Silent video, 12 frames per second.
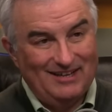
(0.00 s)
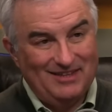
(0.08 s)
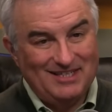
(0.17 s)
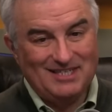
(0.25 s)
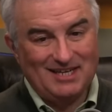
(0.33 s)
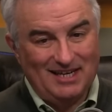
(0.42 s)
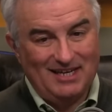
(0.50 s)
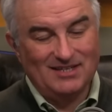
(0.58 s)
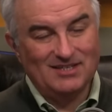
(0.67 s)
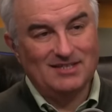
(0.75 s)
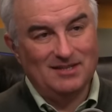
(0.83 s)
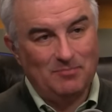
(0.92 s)
this
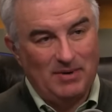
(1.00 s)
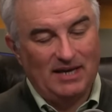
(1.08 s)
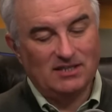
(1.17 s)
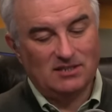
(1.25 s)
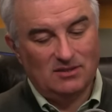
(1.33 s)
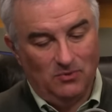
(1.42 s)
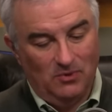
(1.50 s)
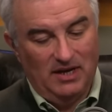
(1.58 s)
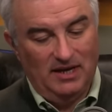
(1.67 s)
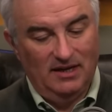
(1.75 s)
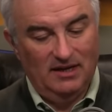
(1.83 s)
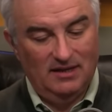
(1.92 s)
is the best
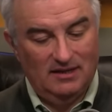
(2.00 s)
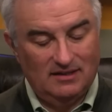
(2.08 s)
way